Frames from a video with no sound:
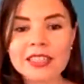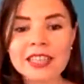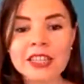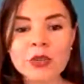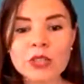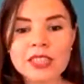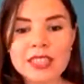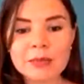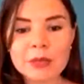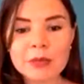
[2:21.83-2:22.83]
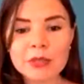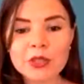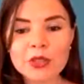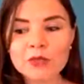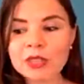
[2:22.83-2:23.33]
So
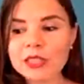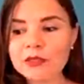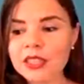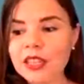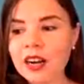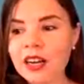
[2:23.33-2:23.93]
I know that some people